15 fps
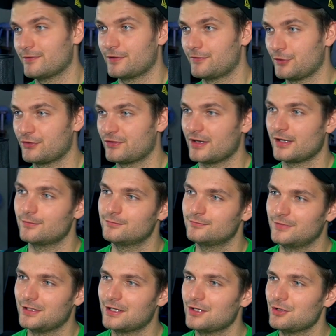for the first time.
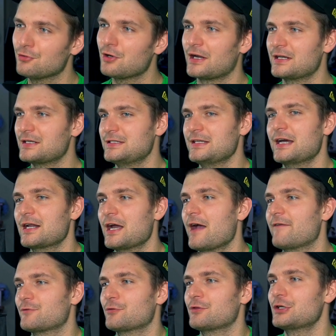You got Indiana
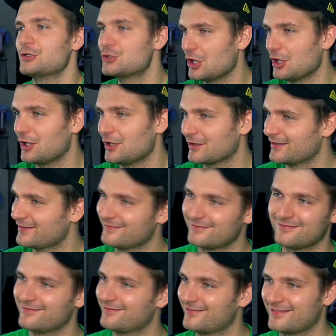after the dog.
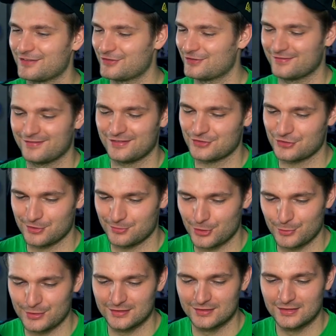Such a good moment.